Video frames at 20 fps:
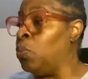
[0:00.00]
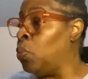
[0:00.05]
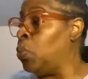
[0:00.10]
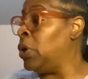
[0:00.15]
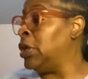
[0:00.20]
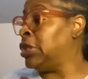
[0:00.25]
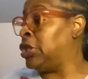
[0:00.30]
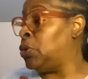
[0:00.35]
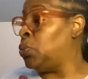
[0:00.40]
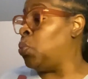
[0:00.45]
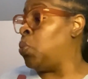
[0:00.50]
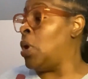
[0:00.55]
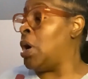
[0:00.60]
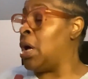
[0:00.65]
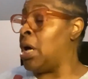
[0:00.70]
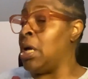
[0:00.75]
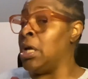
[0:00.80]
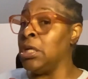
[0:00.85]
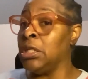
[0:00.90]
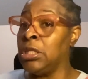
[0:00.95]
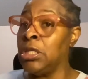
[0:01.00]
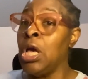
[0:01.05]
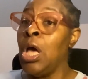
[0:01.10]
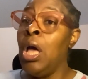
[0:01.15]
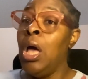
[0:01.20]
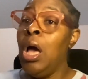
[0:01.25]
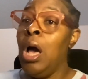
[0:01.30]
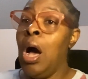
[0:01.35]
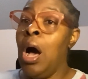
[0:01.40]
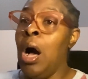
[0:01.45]
which was
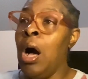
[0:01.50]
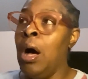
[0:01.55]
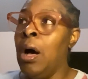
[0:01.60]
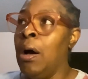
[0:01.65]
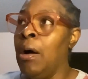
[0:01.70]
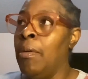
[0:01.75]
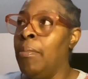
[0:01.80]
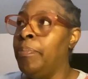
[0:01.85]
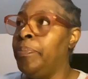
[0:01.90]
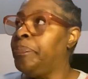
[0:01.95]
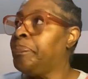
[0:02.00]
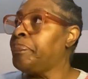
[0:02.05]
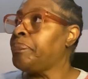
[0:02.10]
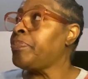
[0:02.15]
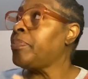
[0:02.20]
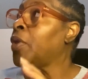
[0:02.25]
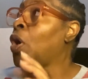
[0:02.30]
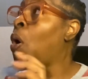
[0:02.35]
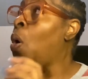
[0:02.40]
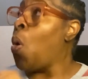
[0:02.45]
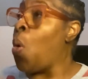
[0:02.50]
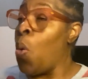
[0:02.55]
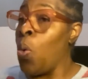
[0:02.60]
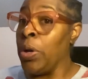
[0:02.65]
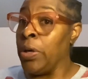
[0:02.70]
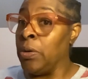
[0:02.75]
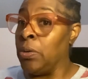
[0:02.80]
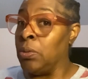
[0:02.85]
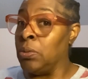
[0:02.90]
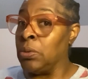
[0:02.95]
um,
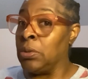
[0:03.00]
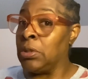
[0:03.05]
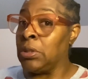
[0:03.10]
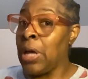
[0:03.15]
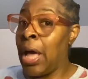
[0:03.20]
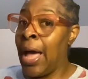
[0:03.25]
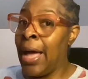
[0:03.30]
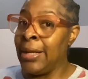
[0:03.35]
oils.